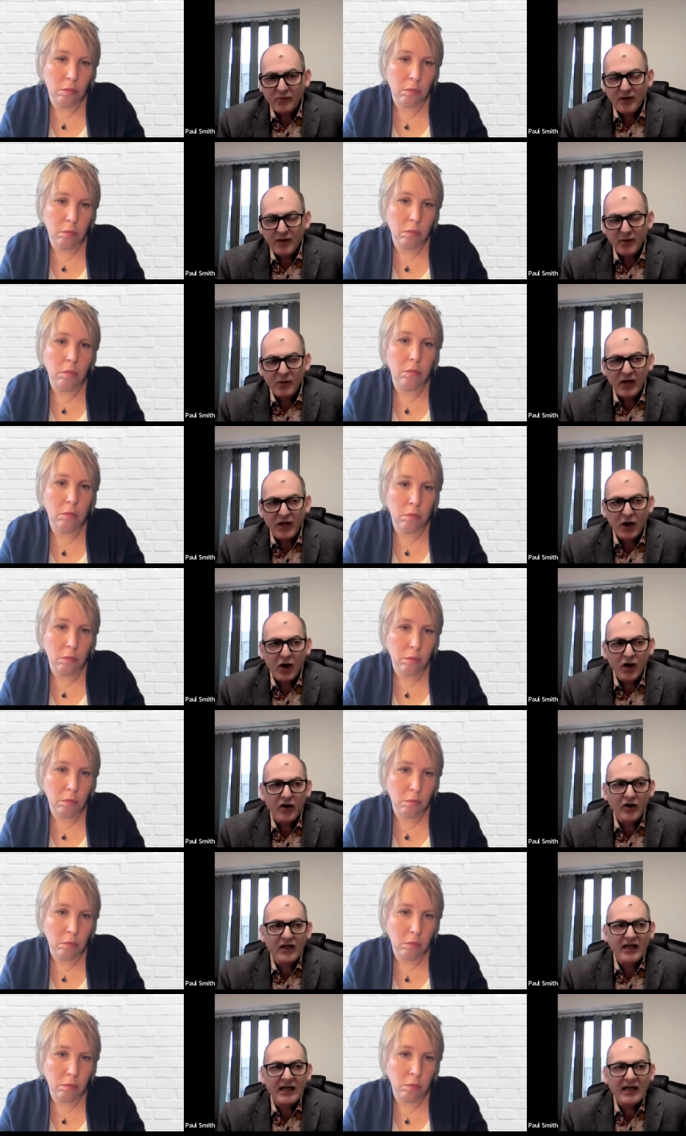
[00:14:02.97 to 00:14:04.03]
Speaker 1: but we are
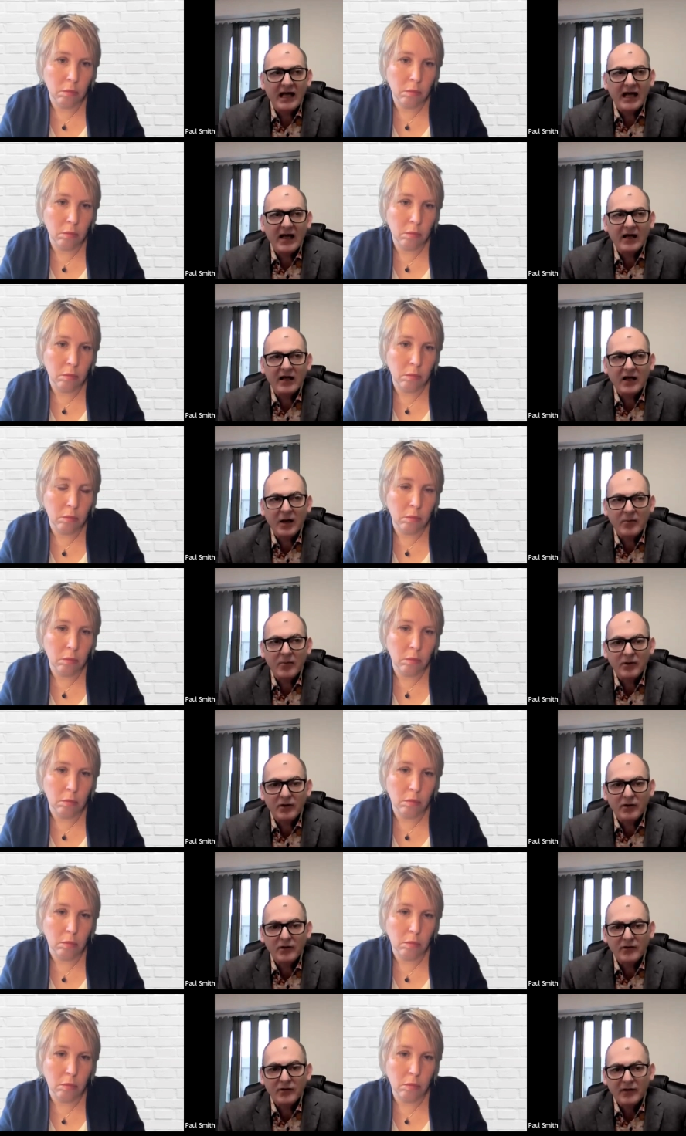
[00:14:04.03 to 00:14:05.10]
looking at a couple
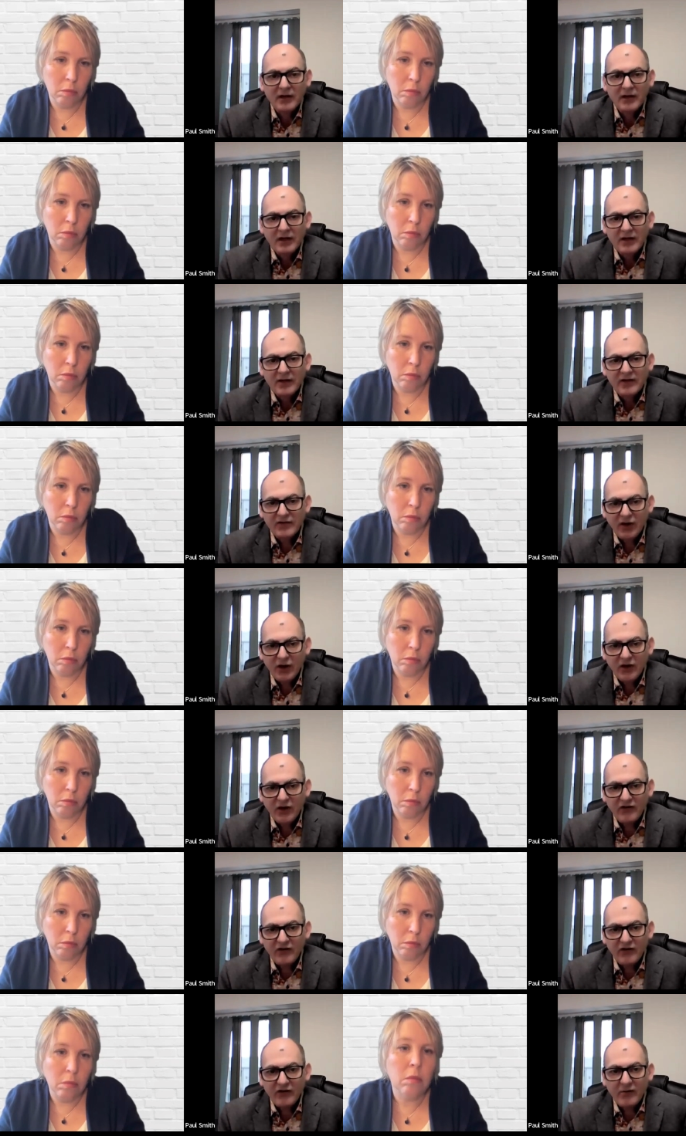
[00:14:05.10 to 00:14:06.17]
of
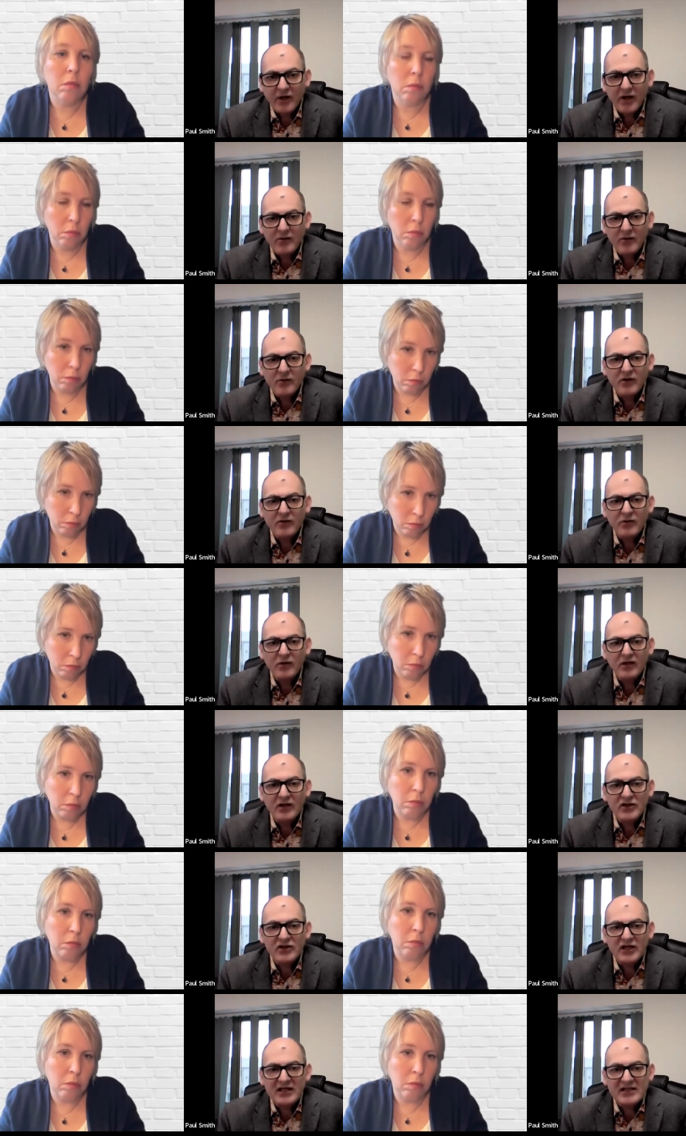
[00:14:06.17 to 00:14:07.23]
sites at the moment,
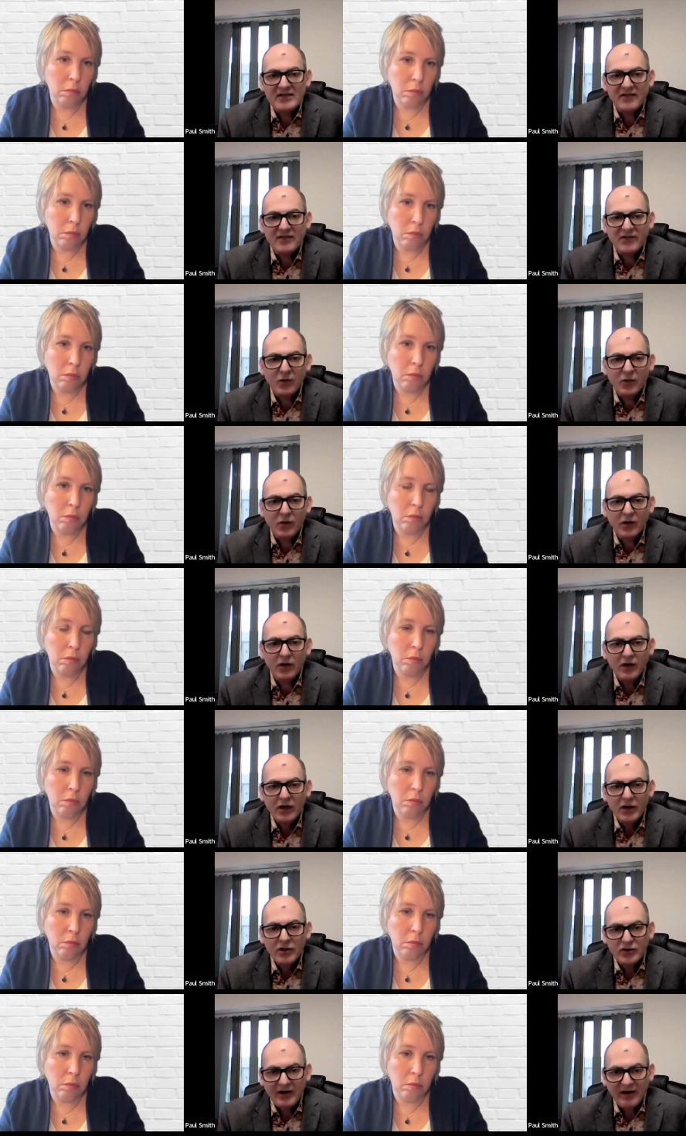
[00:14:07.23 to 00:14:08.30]
which is for
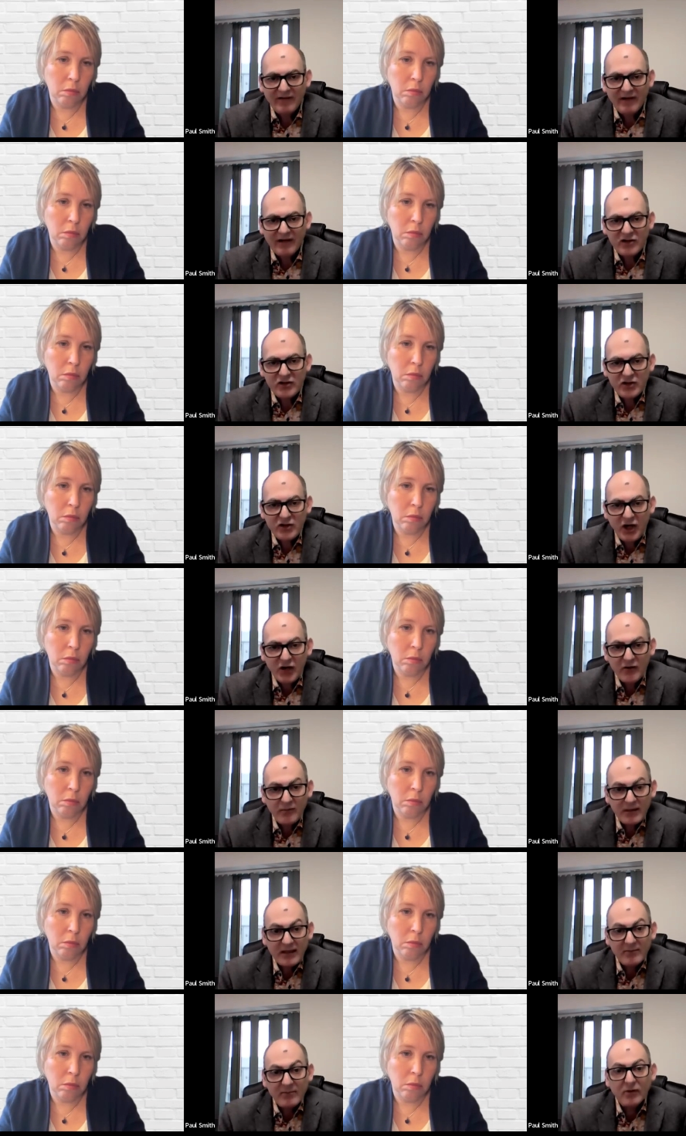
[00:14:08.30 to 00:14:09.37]
travelling show
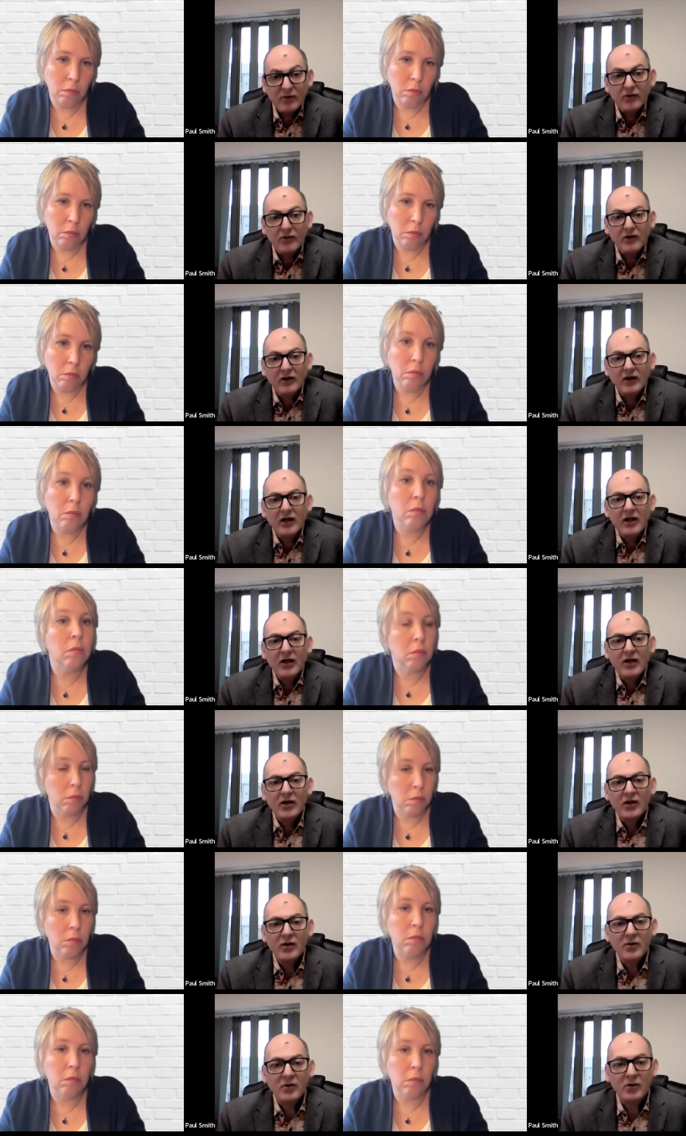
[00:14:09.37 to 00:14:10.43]
people,
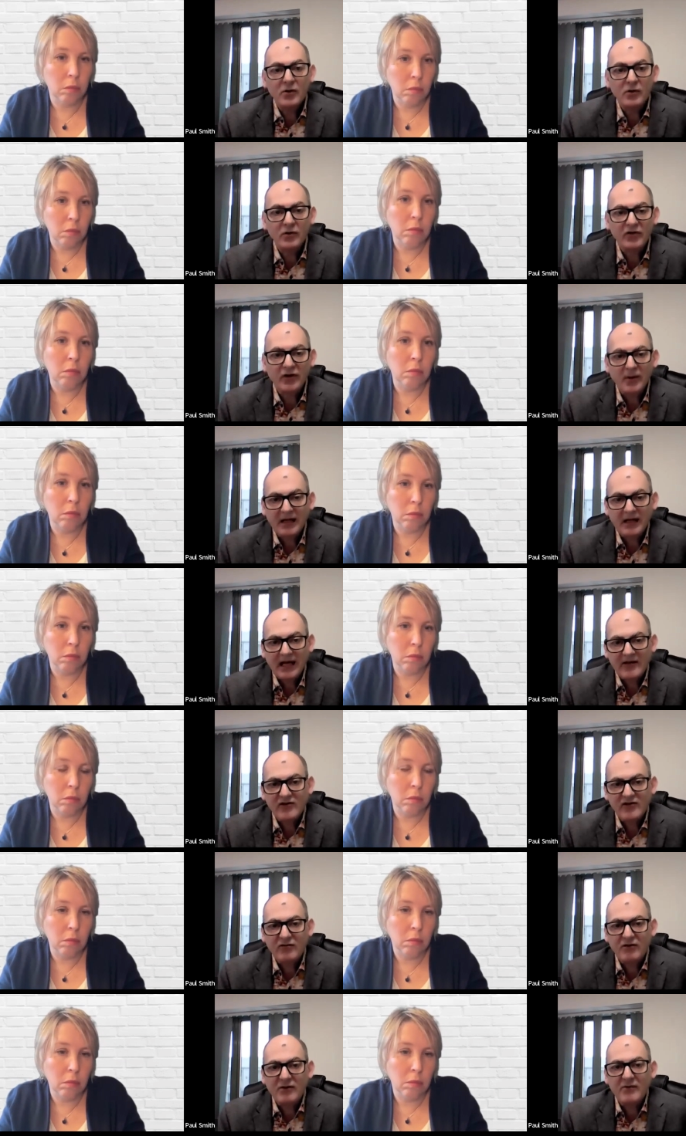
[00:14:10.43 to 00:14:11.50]
who are also a
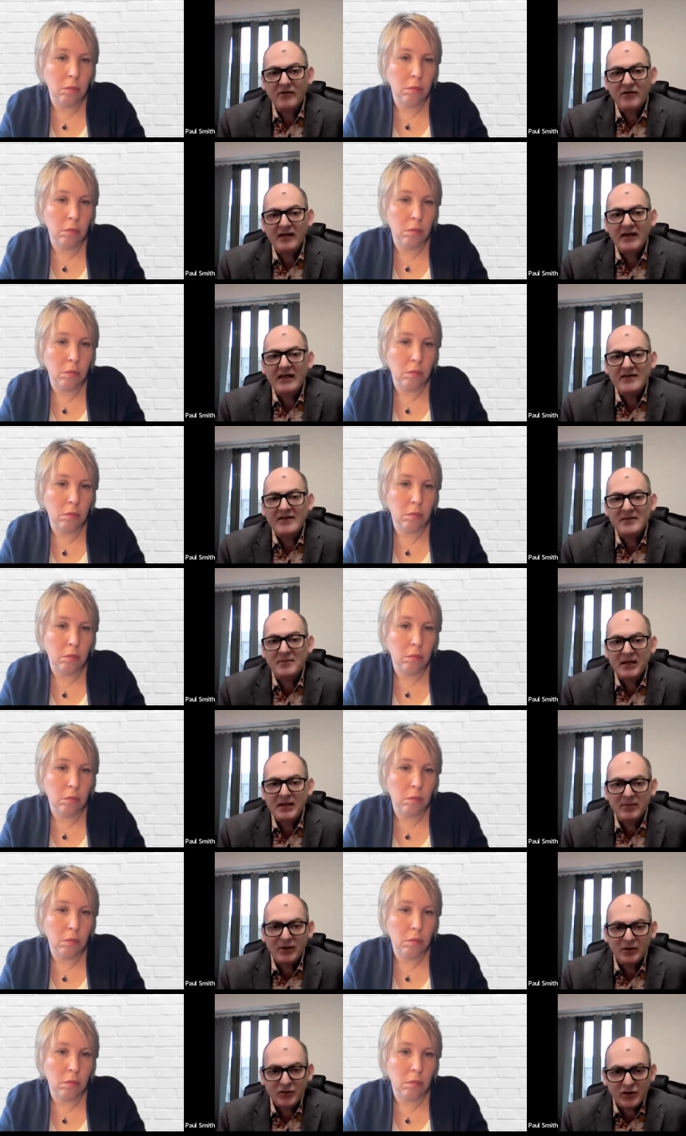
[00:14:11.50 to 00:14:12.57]
category within this, of
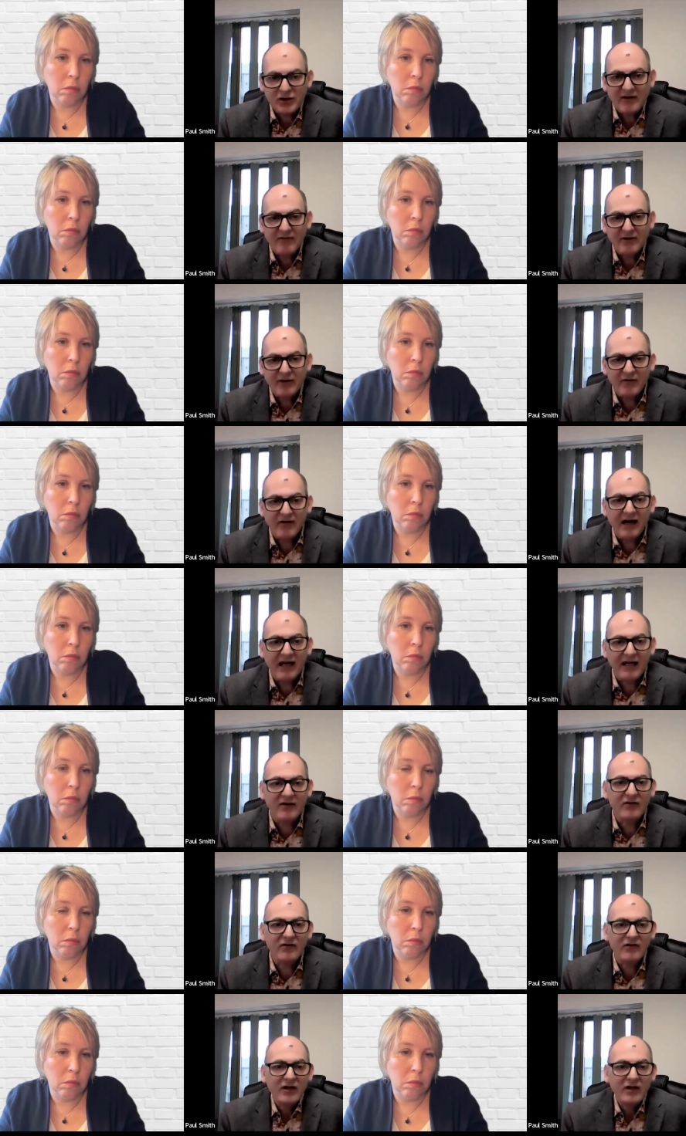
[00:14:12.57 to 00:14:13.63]
people who travel
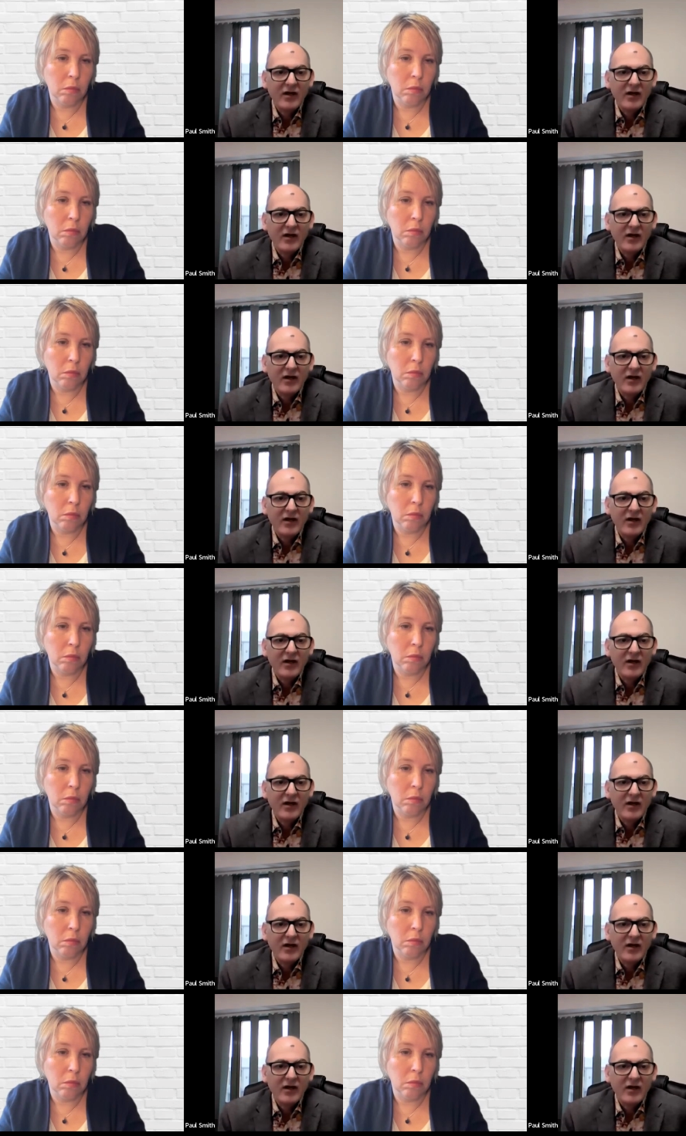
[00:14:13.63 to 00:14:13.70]
around